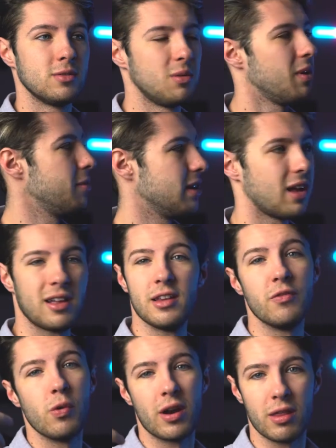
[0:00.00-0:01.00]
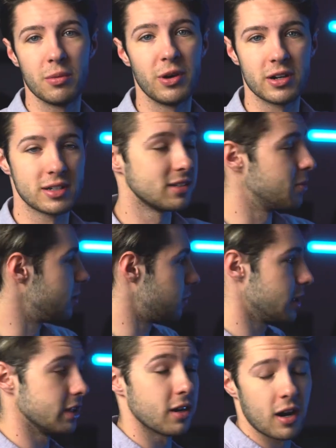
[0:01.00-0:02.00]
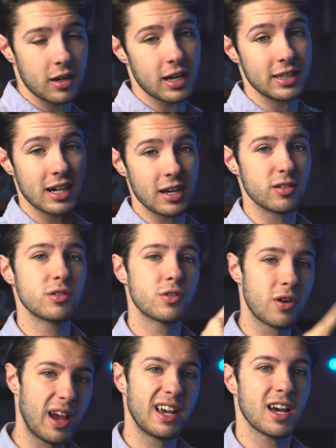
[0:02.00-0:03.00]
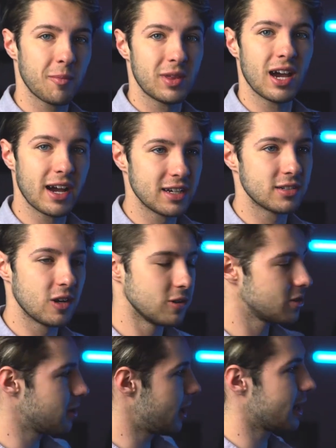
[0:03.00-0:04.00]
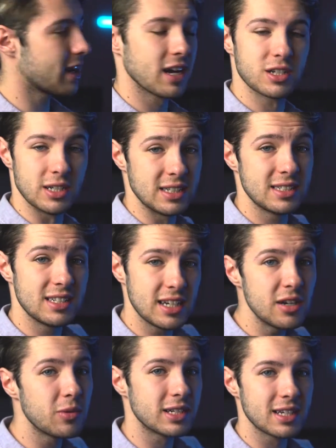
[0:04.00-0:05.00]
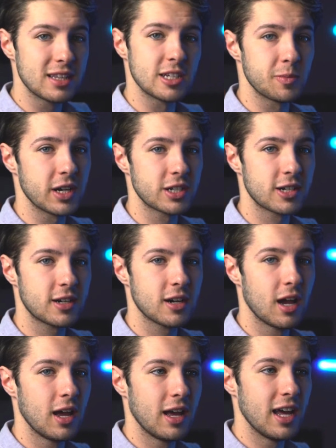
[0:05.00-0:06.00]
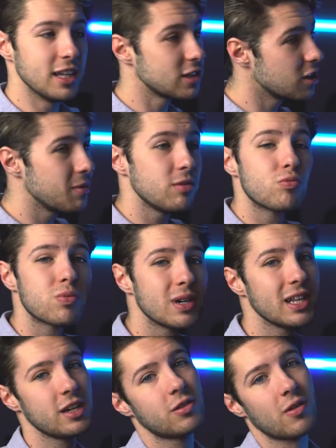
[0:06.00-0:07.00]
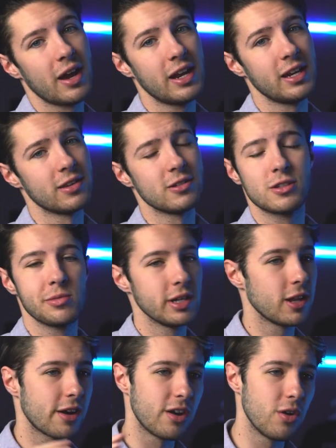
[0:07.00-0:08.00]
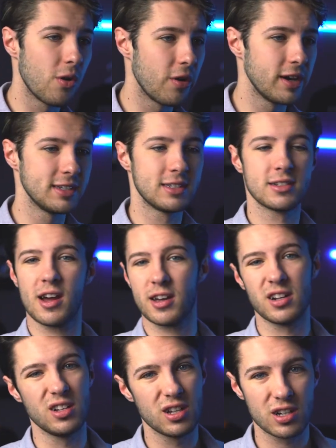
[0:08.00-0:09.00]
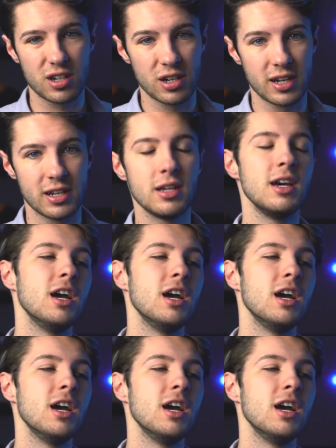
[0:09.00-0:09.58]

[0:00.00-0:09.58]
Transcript: Maybe I leave one of them on because it'll be really dark. And then I crank up the ISO so that I can actually see what's in this picture. It's going to be really grainy. There's going to be a lot of noise. It's not going to look good.